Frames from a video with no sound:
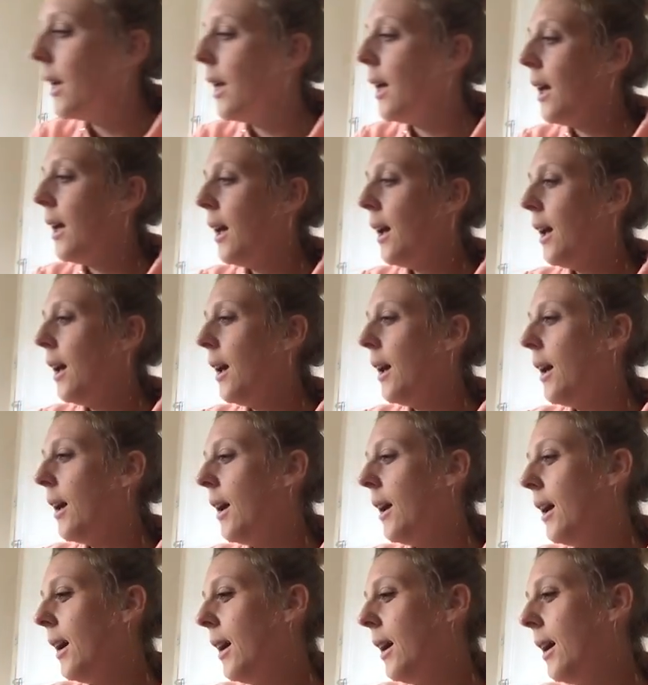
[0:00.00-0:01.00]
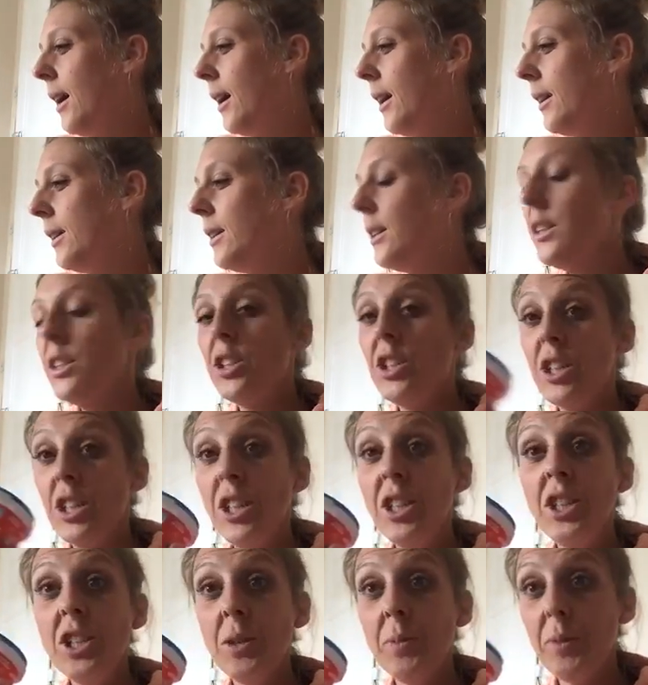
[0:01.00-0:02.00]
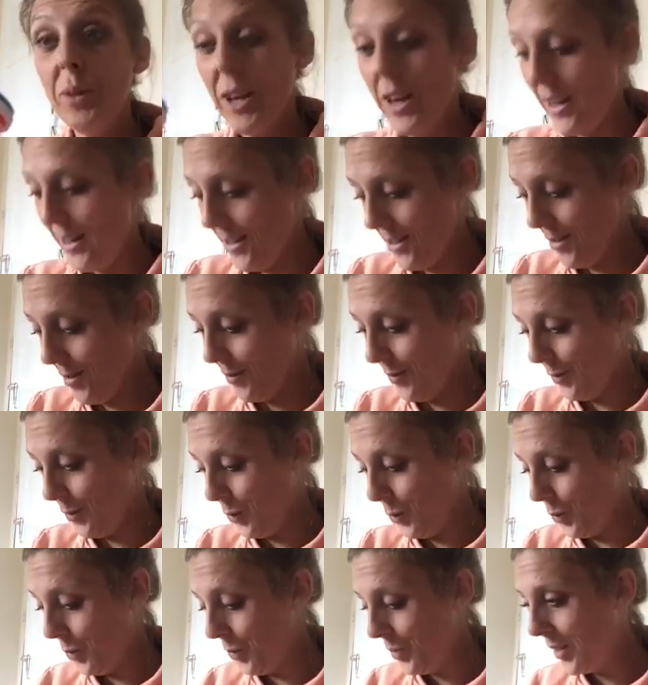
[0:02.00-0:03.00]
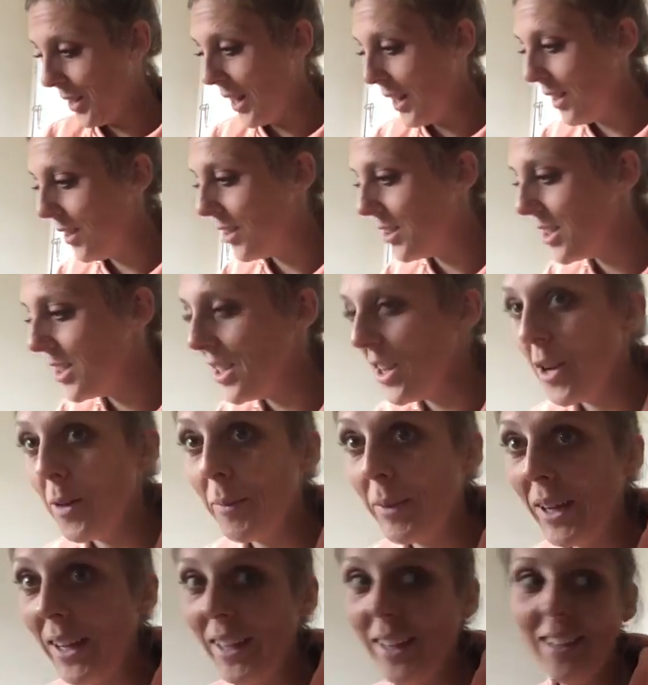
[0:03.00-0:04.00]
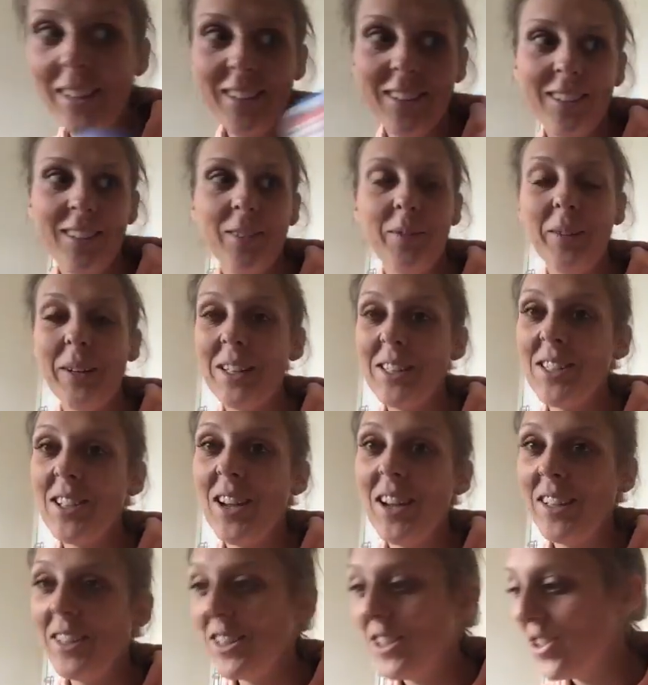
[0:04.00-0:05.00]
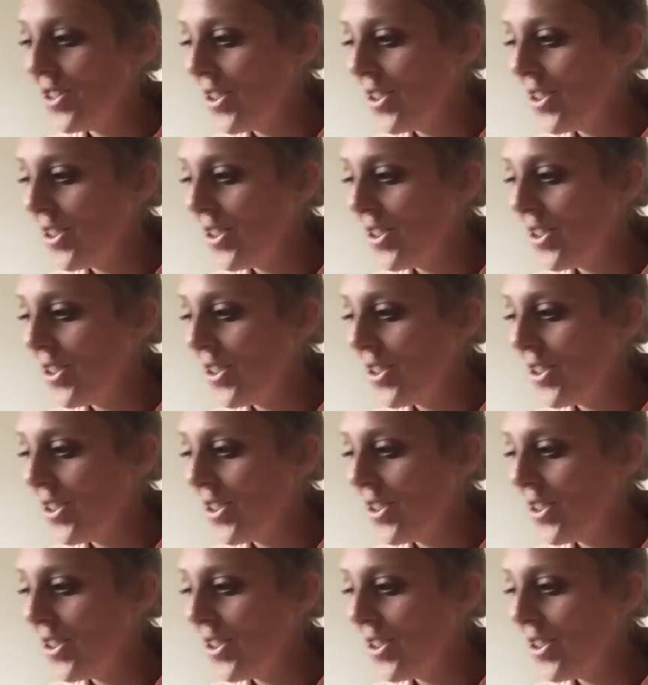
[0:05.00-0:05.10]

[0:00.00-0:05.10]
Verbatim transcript: and gingerbread. That looks yummy. I'm excited to